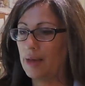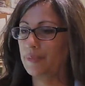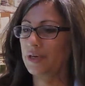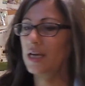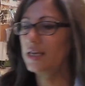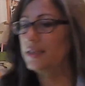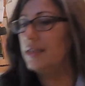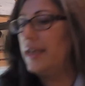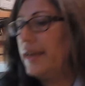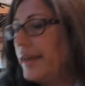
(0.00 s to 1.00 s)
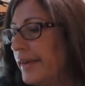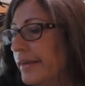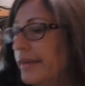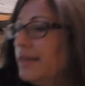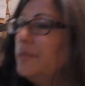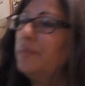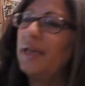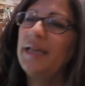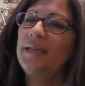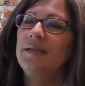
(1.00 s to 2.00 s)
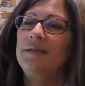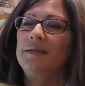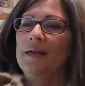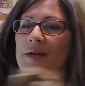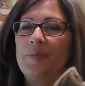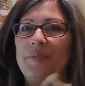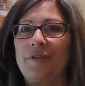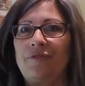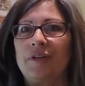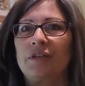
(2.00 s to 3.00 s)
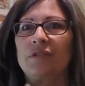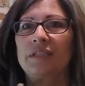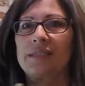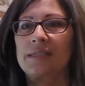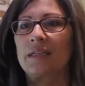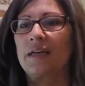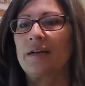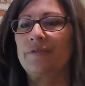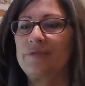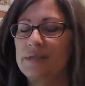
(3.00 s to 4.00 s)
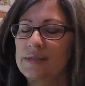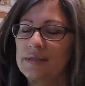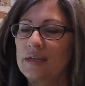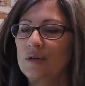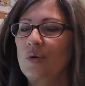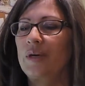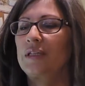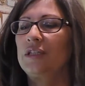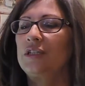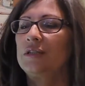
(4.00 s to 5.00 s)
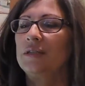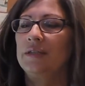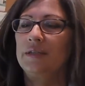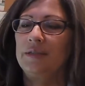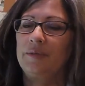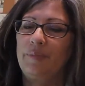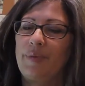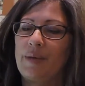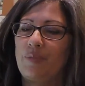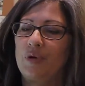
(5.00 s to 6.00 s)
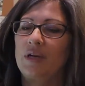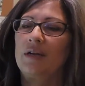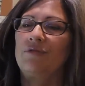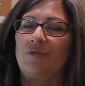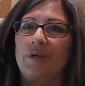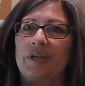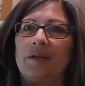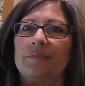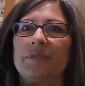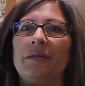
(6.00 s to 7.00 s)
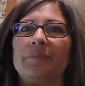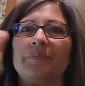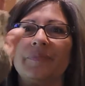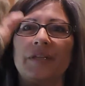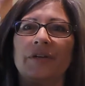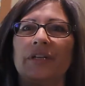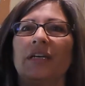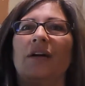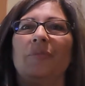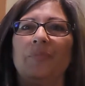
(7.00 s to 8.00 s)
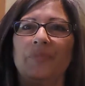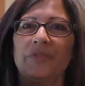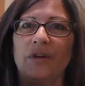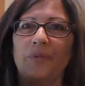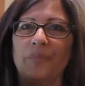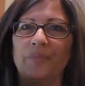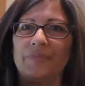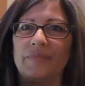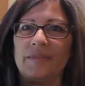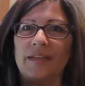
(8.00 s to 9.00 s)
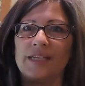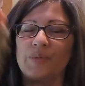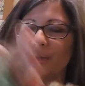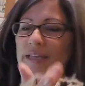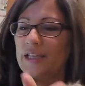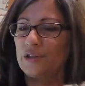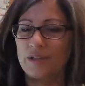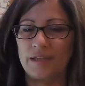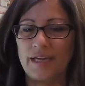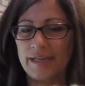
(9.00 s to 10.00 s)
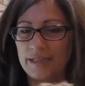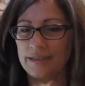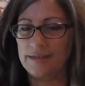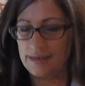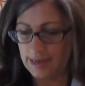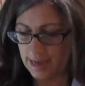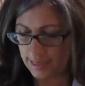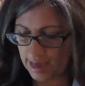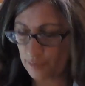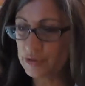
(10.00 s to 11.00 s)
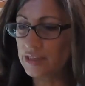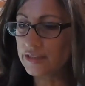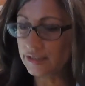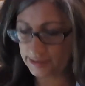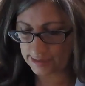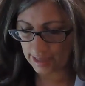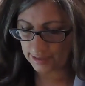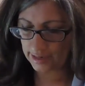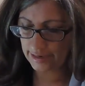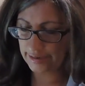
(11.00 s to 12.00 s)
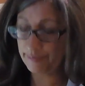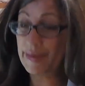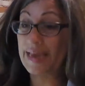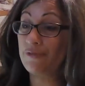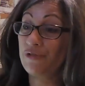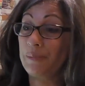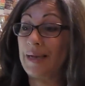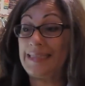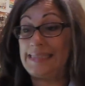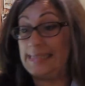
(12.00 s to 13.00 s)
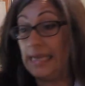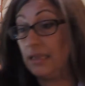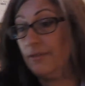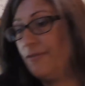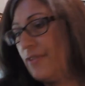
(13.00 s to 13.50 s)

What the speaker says: pop it on. And I made the fingerless gloves. I'll quickly pop one on for you. Oh, there you go. So that's what they look like. And that was a little set that I had made for myself,